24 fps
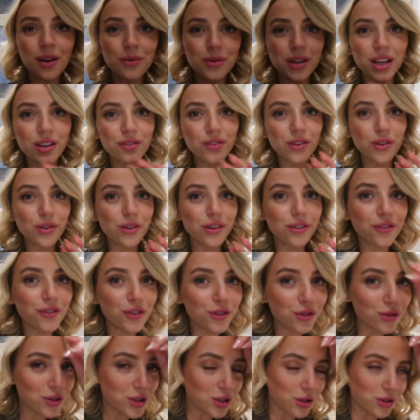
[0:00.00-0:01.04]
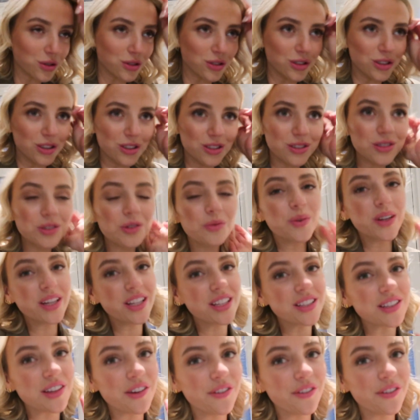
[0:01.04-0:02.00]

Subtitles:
I will give you a full tour when it's